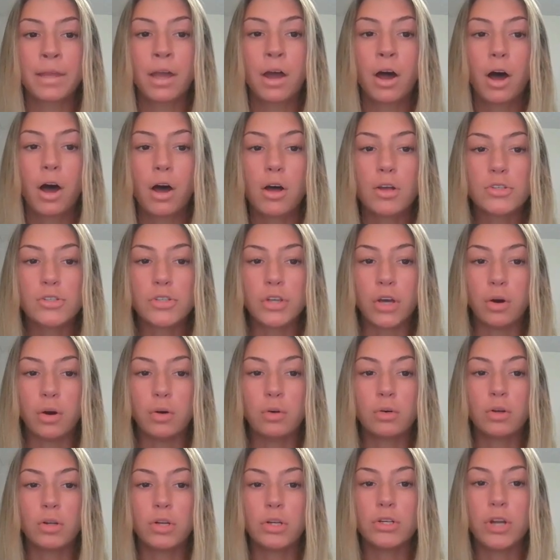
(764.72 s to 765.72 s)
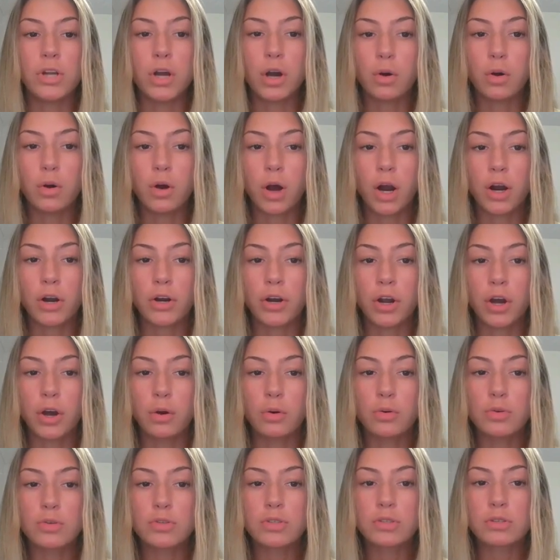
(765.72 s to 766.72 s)
Also, our
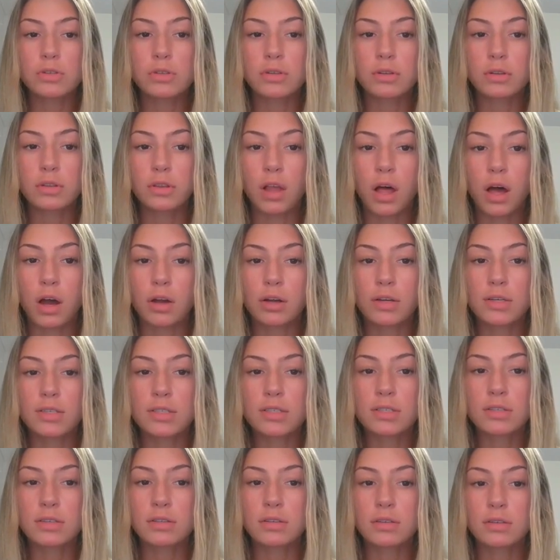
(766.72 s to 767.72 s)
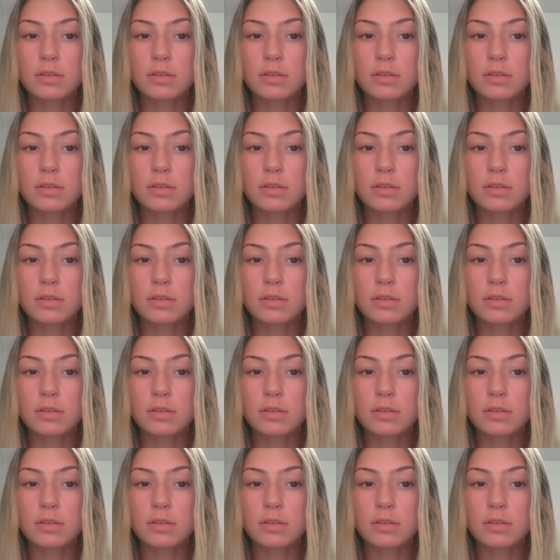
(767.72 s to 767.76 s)
nose, lungs,